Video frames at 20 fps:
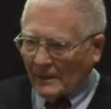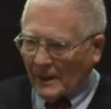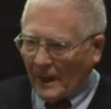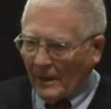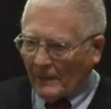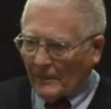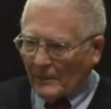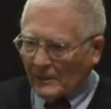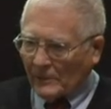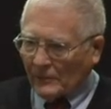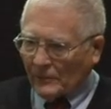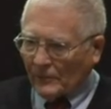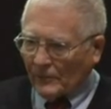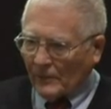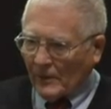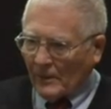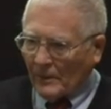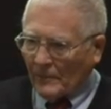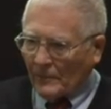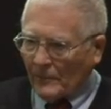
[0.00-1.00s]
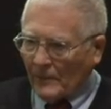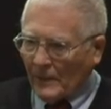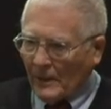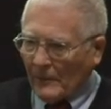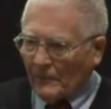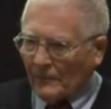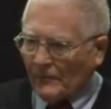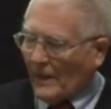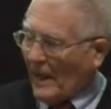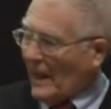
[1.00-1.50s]
damage from
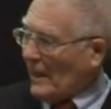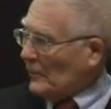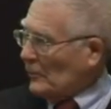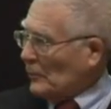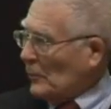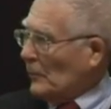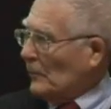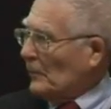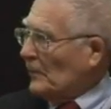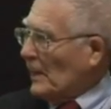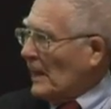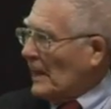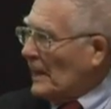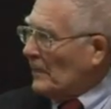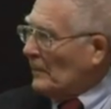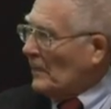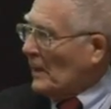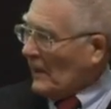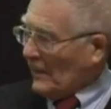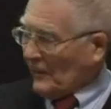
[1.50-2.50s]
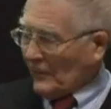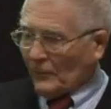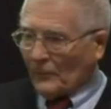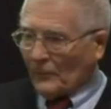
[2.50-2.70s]
flash or flame.